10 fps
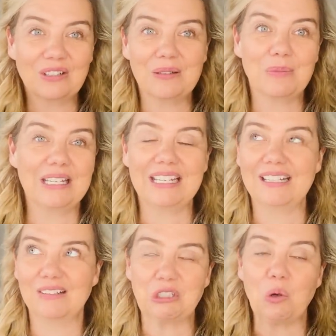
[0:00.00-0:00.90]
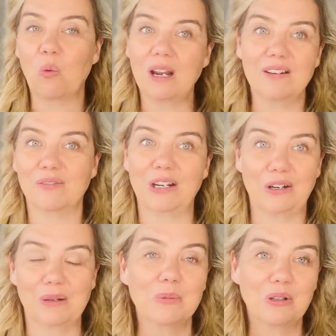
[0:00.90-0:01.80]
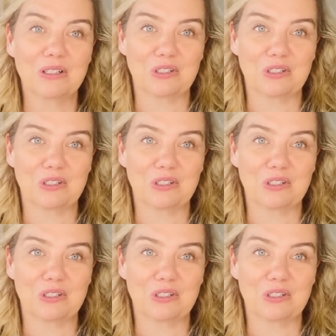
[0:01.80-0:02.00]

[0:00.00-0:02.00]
can be quite variable in